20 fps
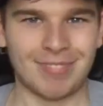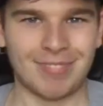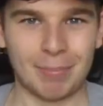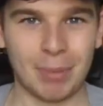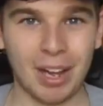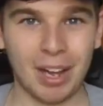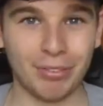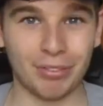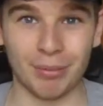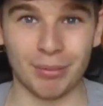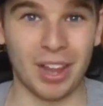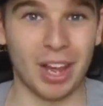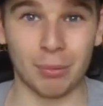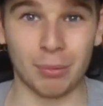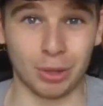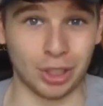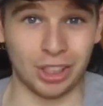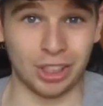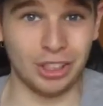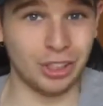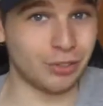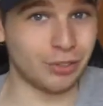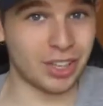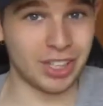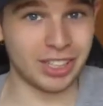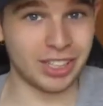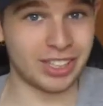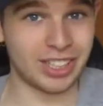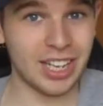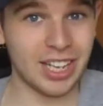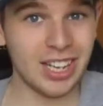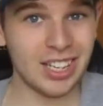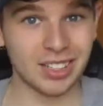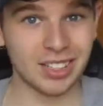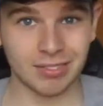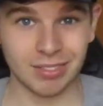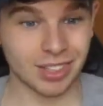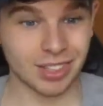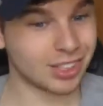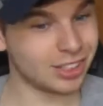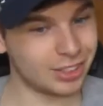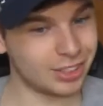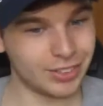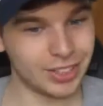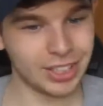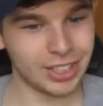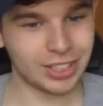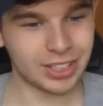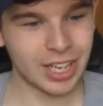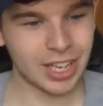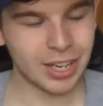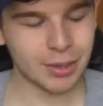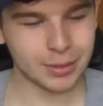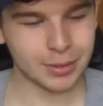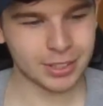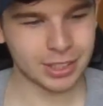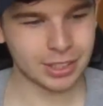apart from that, what can you really say? What can you really say?